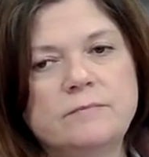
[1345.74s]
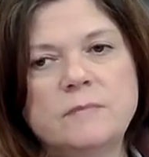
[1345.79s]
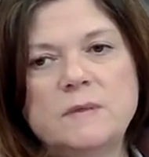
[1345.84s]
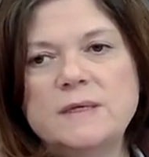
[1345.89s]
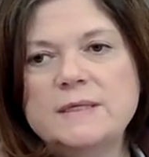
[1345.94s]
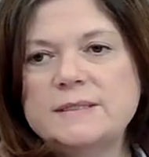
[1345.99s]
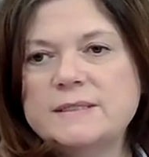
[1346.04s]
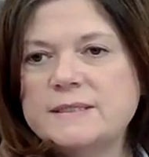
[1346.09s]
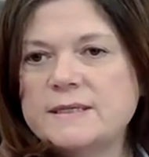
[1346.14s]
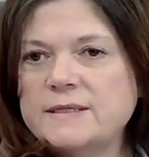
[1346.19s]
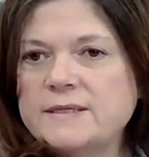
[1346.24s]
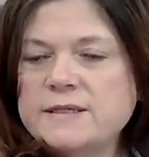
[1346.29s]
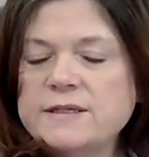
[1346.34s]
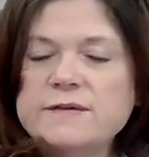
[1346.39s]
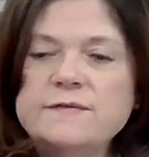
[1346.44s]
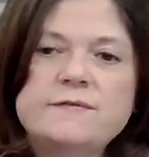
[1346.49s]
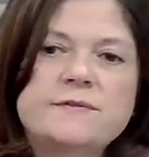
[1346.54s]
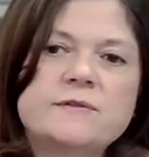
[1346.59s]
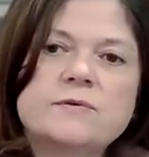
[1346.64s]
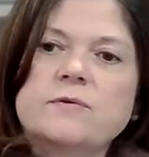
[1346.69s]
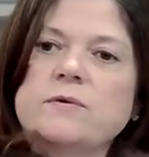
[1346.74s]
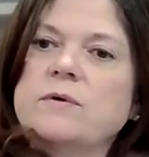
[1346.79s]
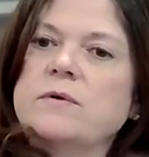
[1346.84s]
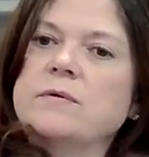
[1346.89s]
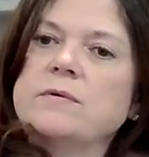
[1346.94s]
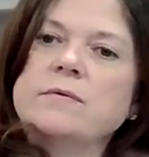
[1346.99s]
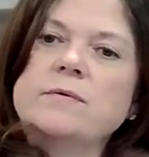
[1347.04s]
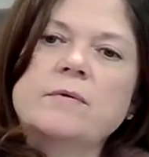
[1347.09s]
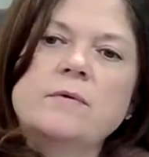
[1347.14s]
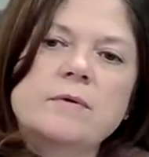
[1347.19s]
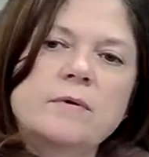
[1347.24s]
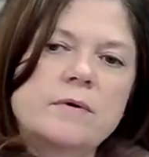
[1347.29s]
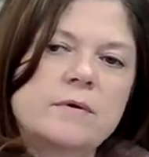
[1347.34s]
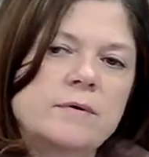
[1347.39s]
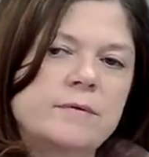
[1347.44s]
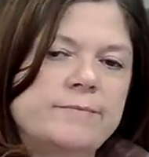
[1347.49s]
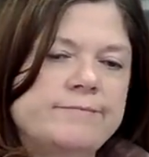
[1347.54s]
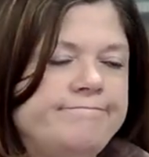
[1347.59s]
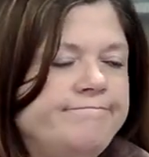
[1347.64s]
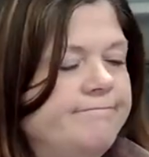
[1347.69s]
incentives
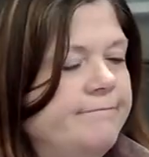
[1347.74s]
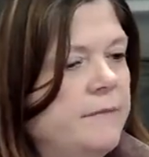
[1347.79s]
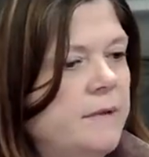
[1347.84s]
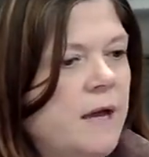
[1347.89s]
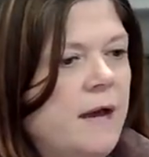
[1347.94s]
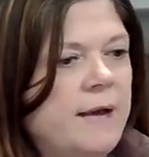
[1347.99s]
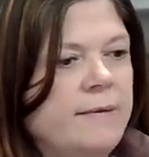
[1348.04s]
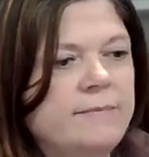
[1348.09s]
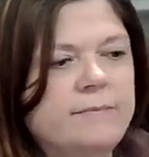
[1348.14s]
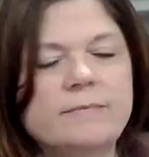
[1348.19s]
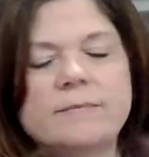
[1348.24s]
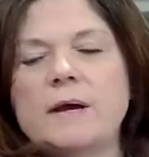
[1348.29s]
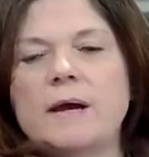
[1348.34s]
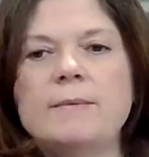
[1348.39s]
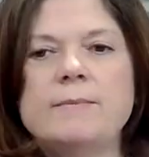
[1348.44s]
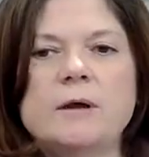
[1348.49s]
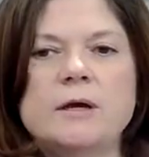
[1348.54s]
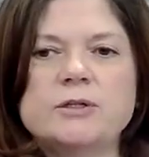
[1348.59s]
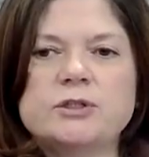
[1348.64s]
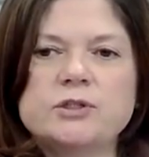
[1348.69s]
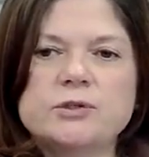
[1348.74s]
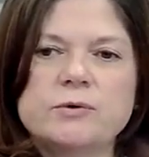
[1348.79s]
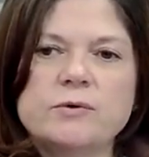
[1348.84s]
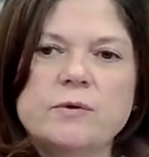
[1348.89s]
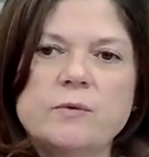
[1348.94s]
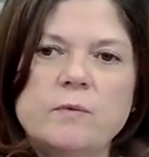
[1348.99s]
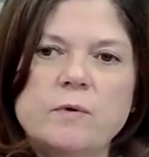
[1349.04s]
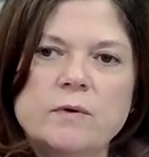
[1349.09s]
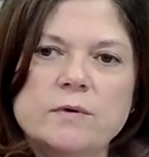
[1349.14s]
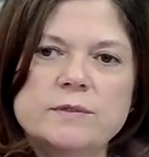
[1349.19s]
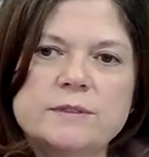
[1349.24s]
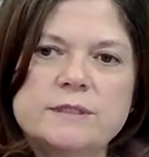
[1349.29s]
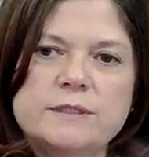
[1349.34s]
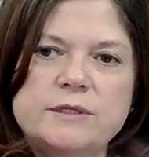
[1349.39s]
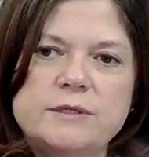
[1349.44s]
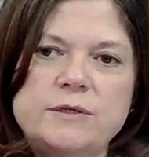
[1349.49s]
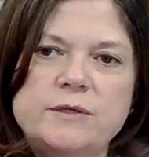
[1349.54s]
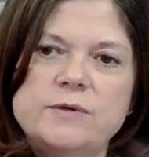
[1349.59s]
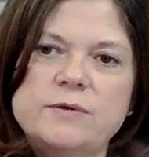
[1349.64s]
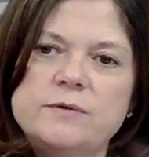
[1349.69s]
or I'm not sure the words
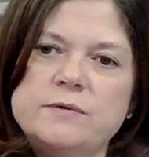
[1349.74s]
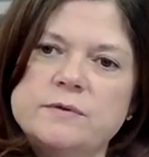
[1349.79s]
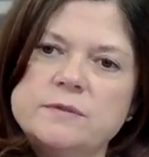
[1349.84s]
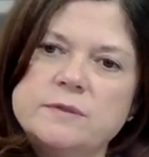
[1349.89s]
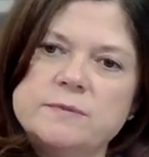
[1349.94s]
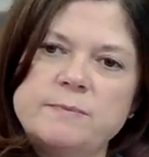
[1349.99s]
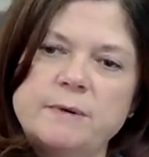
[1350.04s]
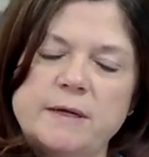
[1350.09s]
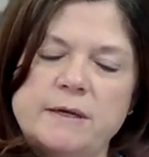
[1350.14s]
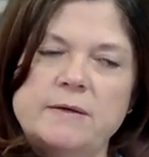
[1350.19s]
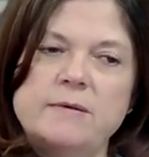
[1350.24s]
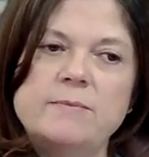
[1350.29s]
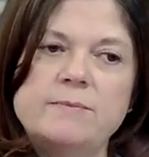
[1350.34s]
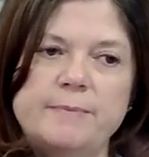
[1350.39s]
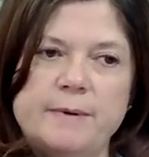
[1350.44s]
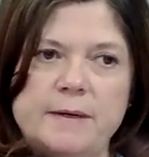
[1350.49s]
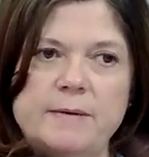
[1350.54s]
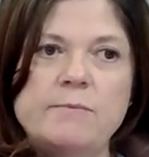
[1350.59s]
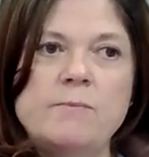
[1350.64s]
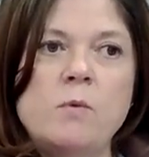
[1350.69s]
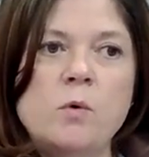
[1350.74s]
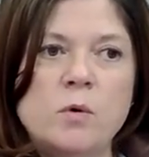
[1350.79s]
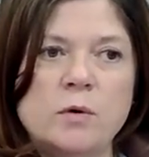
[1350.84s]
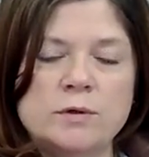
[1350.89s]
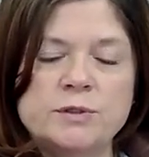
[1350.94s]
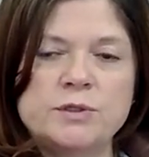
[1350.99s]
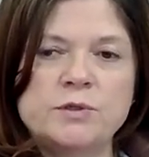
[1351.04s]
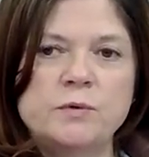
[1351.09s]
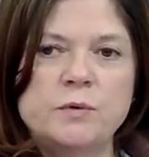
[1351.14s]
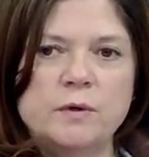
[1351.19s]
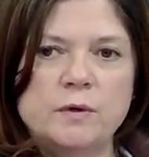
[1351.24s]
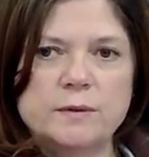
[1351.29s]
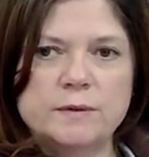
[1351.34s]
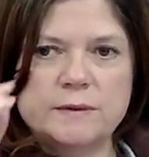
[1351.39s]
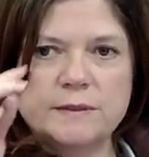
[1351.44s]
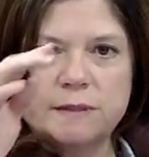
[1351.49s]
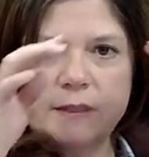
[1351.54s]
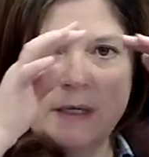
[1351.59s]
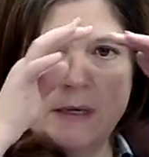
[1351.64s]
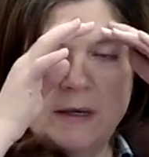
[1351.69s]
to use, but more
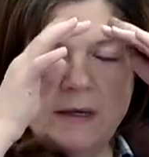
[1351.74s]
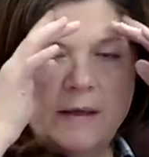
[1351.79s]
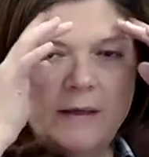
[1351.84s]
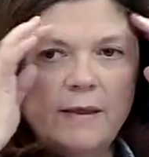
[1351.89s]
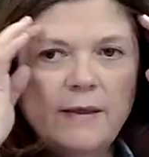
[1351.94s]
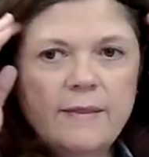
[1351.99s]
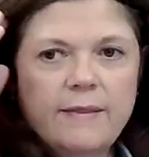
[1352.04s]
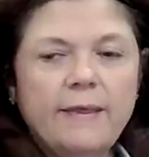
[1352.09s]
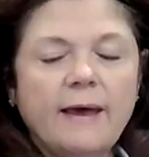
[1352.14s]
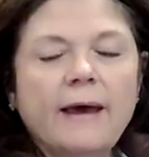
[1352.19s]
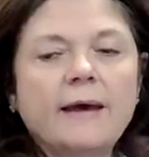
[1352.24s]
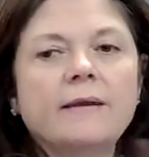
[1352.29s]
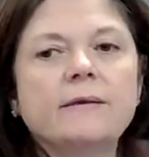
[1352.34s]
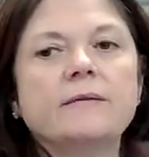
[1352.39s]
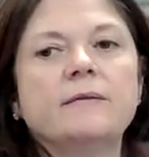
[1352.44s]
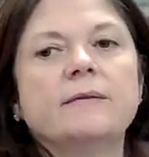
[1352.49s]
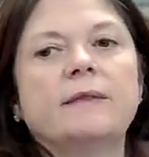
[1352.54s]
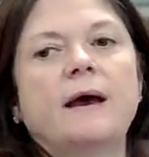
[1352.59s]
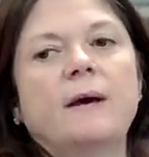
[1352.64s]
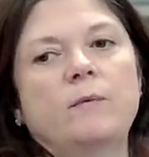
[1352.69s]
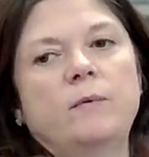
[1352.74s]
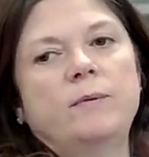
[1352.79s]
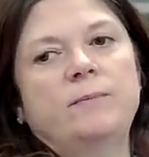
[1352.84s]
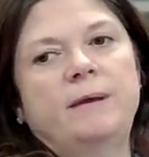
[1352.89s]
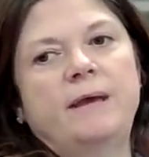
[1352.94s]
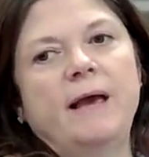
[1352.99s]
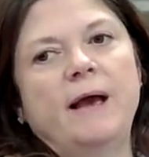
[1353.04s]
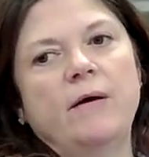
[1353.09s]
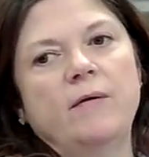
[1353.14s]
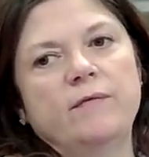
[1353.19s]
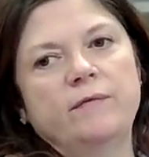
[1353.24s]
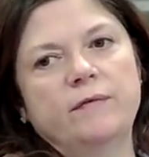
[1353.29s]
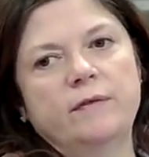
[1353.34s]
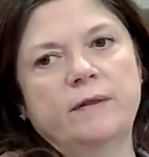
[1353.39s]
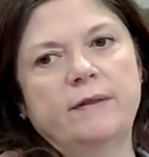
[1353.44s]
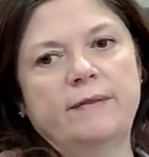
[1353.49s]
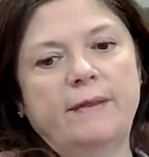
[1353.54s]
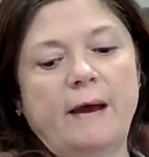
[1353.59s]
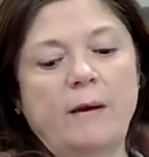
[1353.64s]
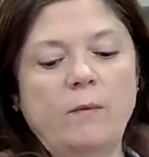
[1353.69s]
tools that would be
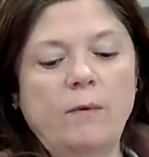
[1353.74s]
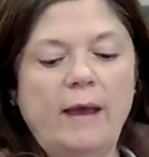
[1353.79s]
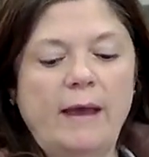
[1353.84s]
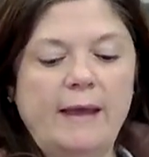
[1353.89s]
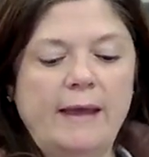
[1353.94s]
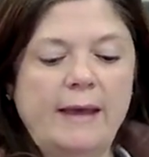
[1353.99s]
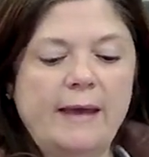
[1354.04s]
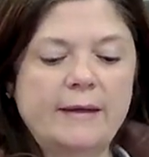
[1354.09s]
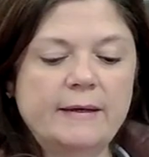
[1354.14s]
helpful in that way.